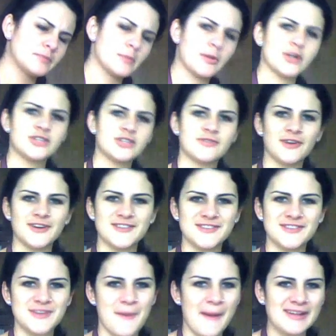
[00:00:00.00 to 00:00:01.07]
March
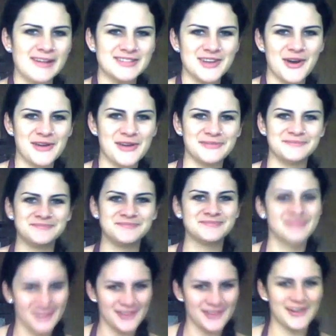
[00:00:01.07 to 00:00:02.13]
1st. That's good.
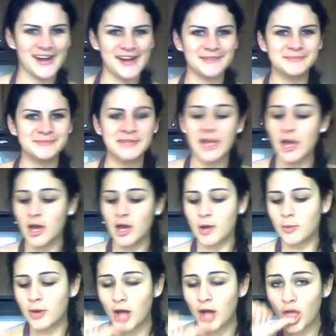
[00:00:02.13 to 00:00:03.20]
Okay.
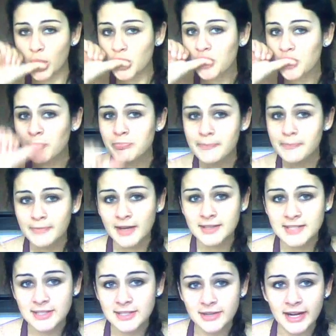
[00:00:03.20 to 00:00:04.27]
Well,
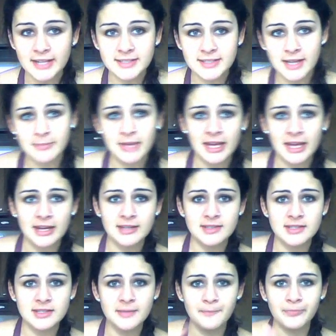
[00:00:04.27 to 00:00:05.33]
until next time,
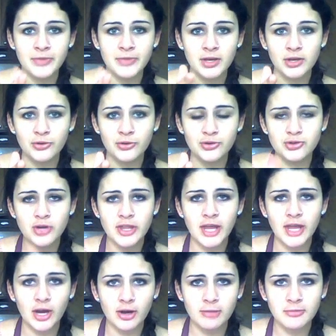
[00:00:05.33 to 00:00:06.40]
kiddies, you enjoy
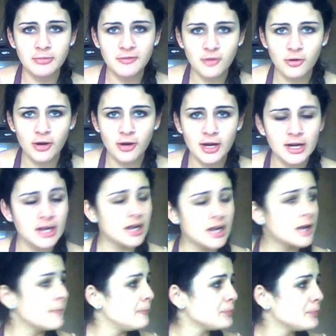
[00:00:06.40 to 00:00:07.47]
that cream of corn,
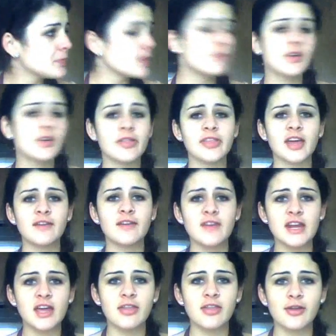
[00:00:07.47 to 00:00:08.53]
and if you can think of
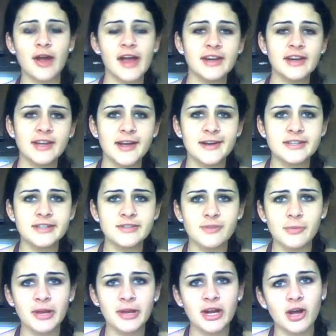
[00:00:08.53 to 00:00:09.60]
any other ideas for
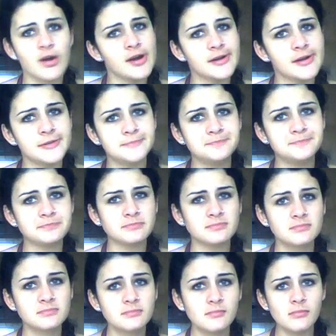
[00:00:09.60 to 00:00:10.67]
me to cook,
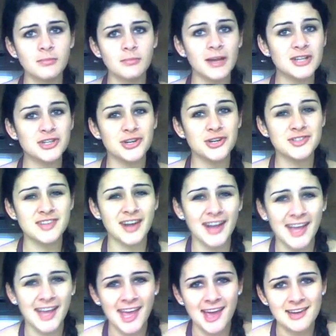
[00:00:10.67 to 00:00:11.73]
make sure it's in a
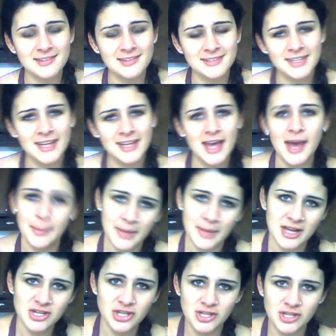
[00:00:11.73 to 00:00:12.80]
can.
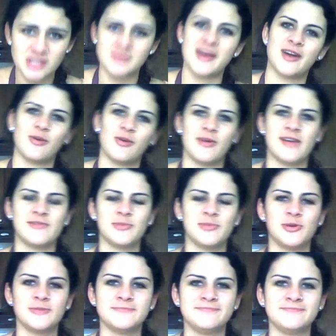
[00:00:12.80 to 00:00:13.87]
Make sure it's
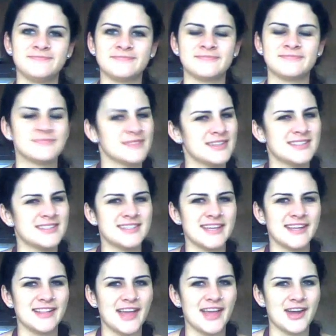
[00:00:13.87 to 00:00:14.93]
microwavable. See
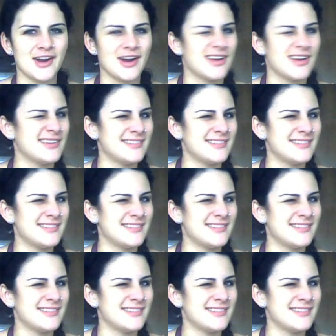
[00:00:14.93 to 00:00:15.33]
you later.